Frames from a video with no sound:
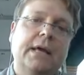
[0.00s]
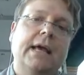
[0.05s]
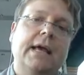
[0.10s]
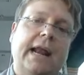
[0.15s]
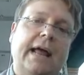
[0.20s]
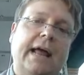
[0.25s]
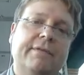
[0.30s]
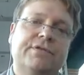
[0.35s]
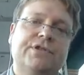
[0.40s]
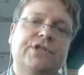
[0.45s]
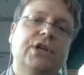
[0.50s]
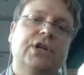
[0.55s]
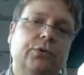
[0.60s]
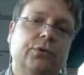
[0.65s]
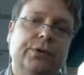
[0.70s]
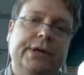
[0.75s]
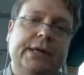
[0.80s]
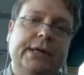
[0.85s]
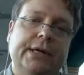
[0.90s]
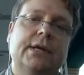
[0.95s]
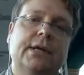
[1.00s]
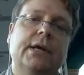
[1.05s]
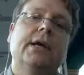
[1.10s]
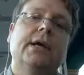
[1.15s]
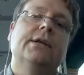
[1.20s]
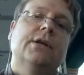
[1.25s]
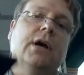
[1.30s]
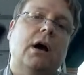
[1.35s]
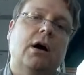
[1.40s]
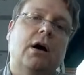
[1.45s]
and I've sold it
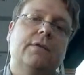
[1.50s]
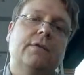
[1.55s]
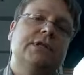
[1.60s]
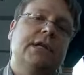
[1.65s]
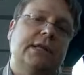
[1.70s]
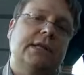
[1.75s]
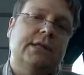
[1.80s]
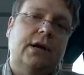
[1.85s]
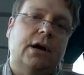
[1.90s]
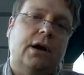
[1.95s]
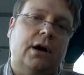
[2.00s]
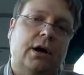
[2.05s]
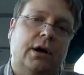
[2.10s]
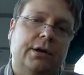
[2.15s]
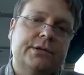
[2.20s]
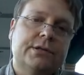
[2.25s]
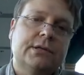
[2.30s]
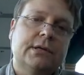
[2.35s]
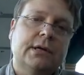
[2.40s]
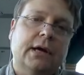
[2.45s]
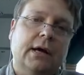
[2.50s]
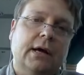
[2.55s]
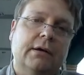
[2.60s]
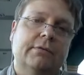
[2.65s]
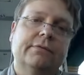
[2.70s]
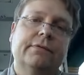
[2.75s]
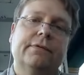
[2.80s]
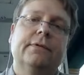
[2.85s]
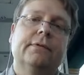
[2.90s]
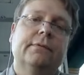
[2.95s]
to offset the cost
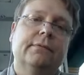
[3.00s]
of